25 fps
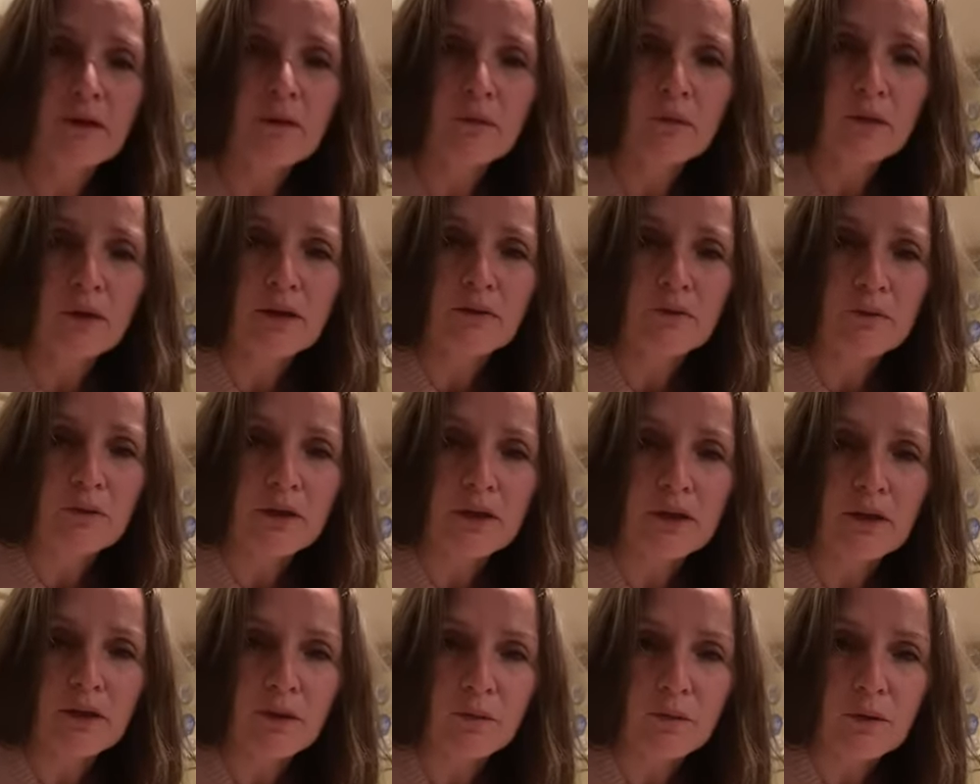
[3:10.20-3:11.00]
What have we
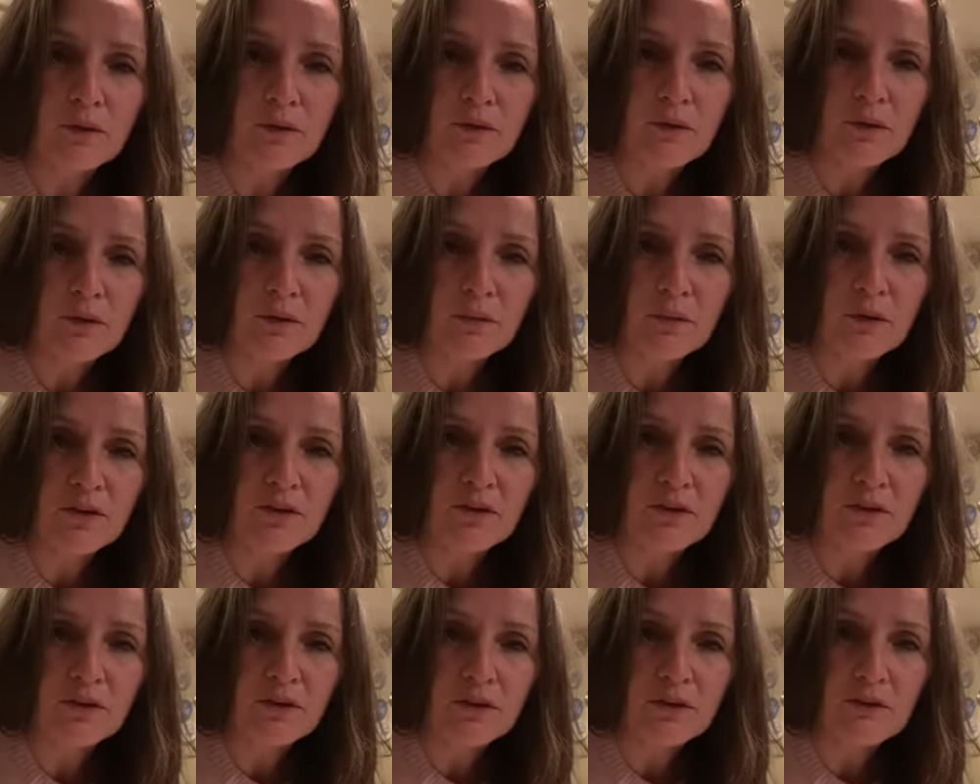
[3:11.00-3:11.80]
got? What sort of
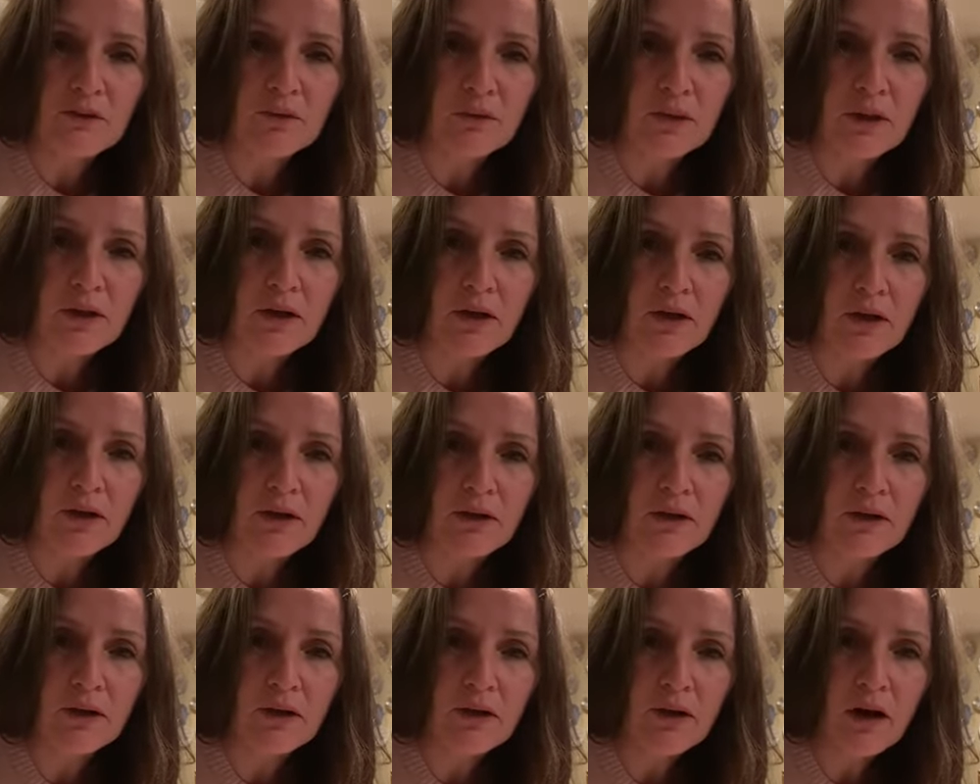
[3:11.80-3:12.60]
questions have we
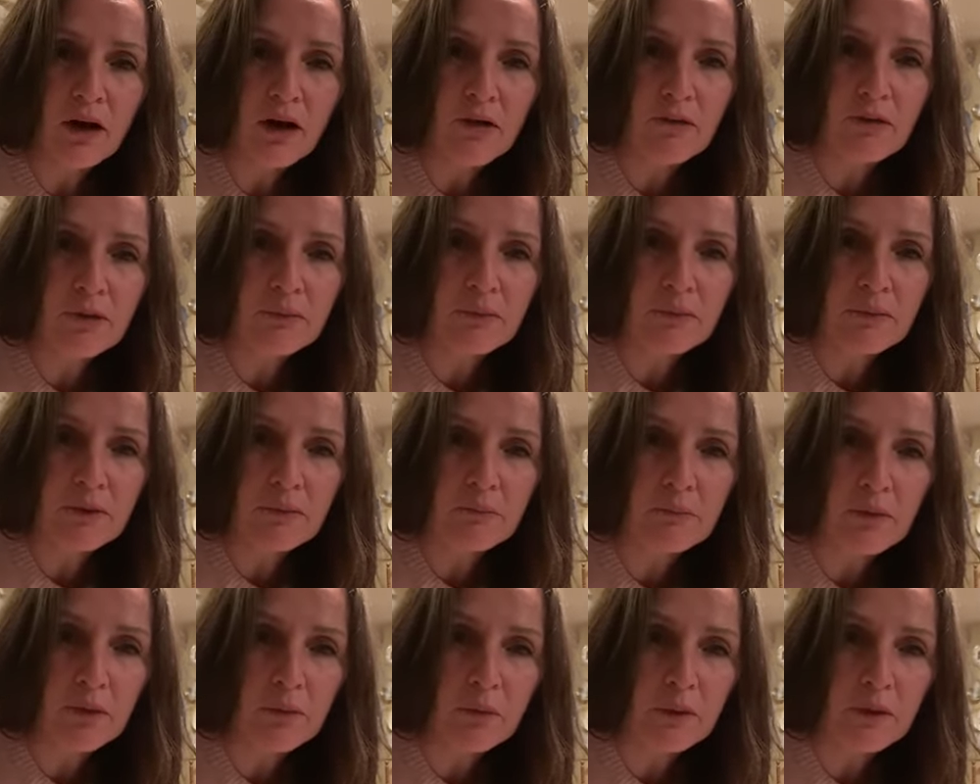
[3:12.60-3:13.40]
got? I
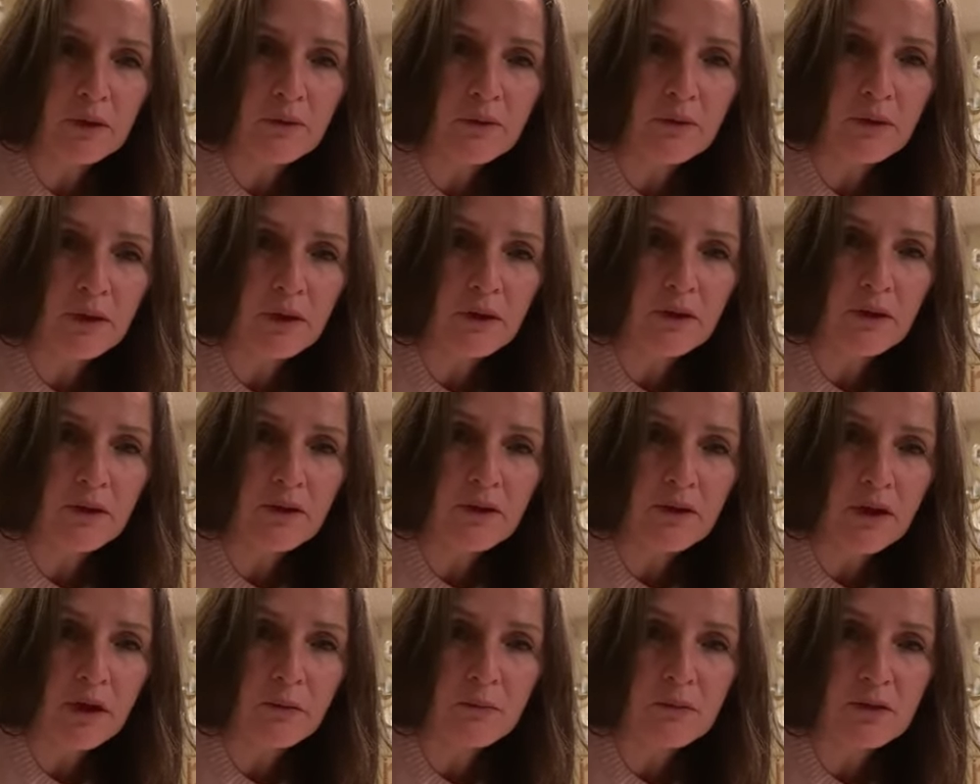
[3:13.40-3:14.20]
remember when the
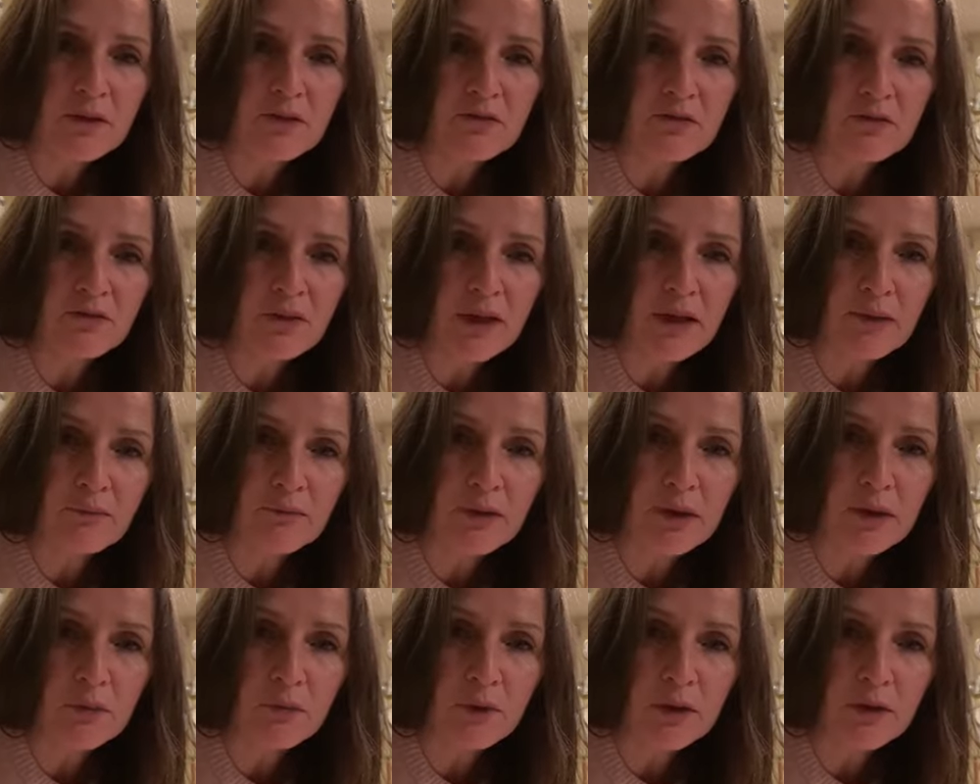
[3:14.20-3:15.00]
Thomas
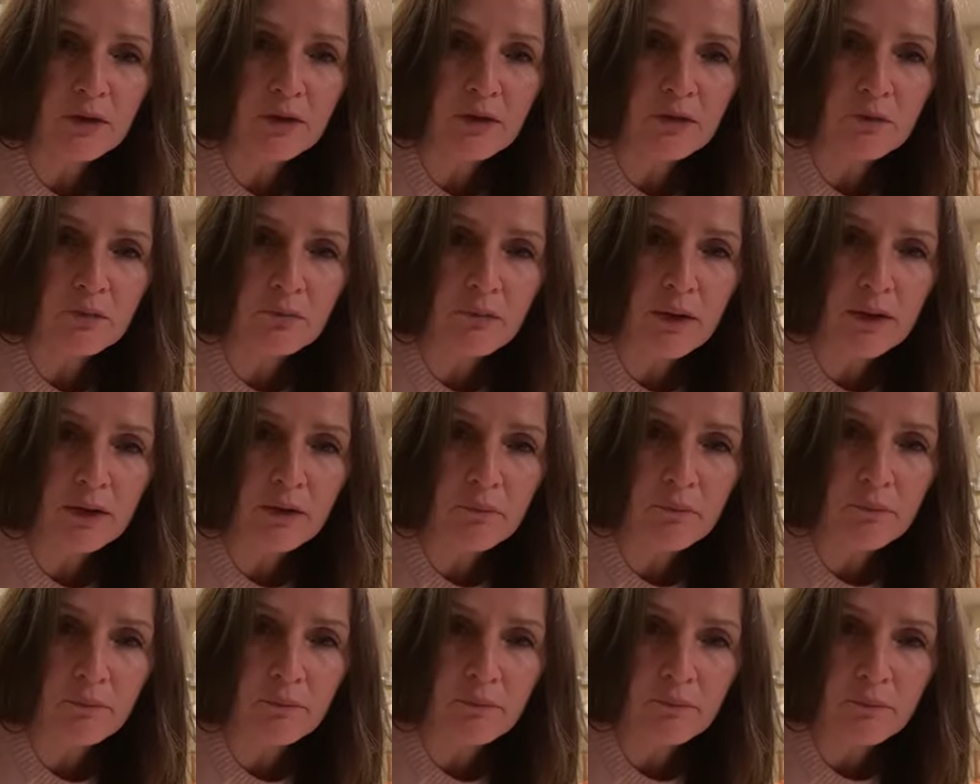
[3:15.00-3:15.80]
family went to
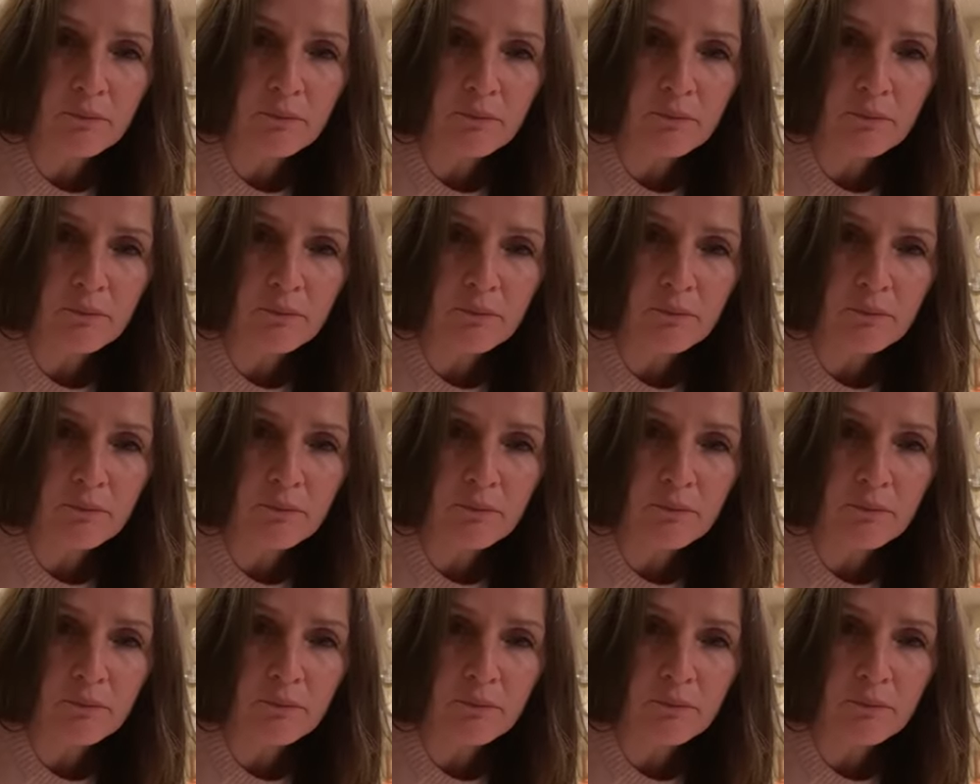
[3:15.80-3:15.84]
Manapura.